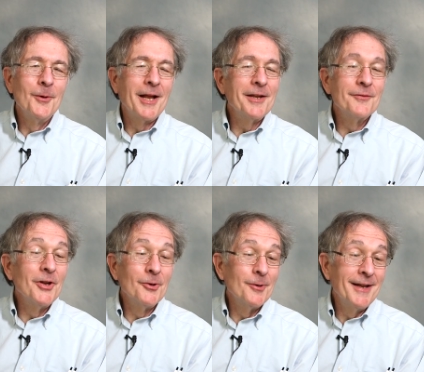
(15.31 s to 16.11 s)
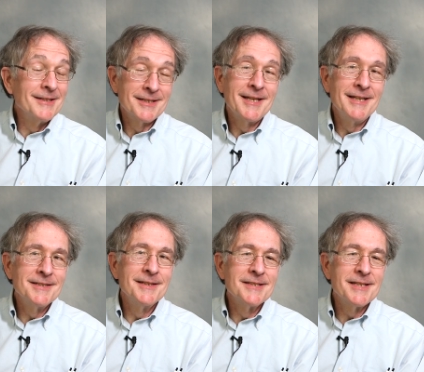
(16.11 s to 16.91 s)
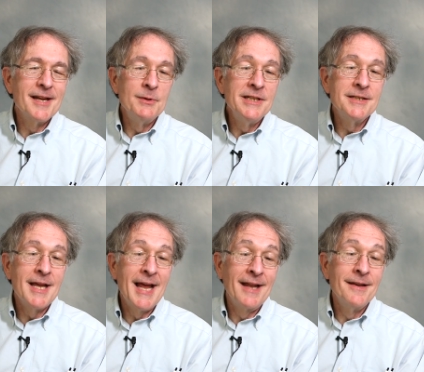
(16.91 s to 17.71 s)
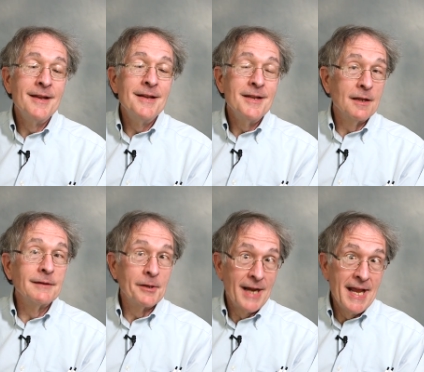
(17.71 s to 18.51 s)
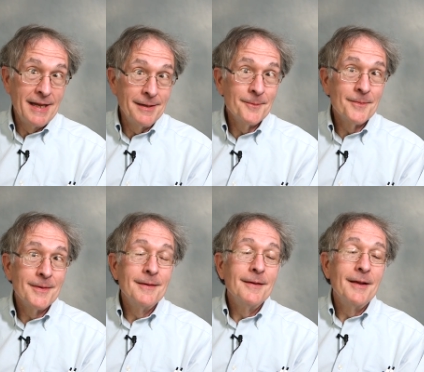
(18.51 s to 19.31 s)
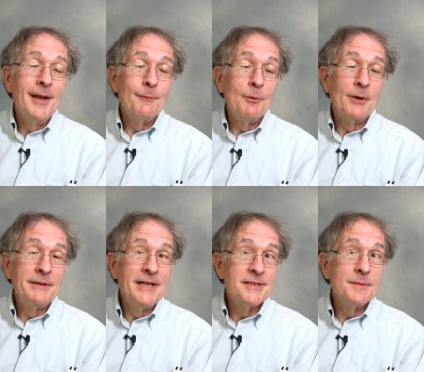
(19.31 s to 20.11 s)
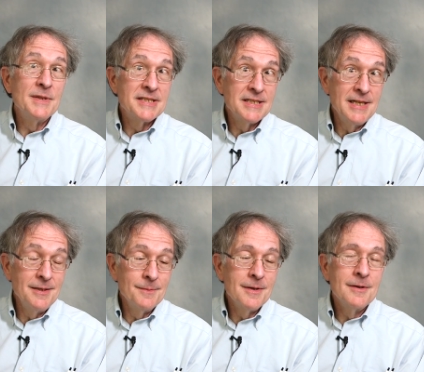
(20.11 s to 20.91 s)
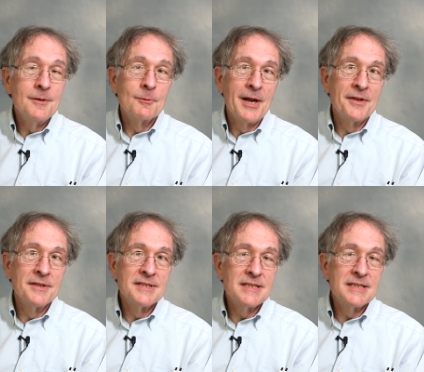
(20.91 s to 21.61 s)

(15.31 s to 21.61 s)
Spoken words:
Well, I have no hesitation in saying we need to add the letter A, and it needs to be STEAM rather than